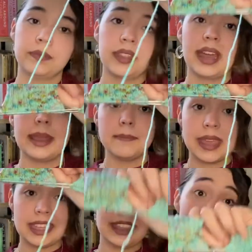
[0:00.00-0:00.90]
I'm
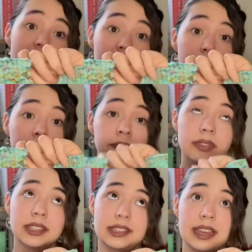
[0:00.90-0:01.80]
making him
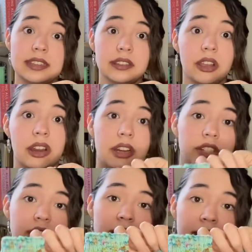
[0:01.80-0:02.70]
the size
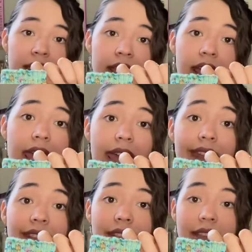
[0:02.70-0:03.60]
large,
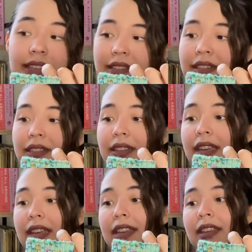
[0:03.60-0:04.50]
and this
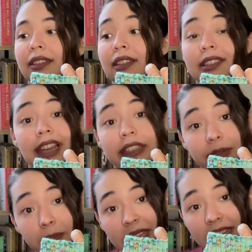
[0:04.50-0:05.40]
is the size
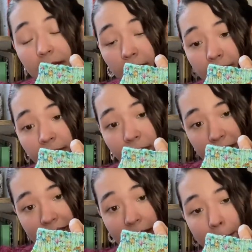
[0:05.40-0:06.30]
medium for
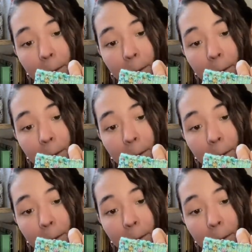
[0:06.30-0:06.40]
me,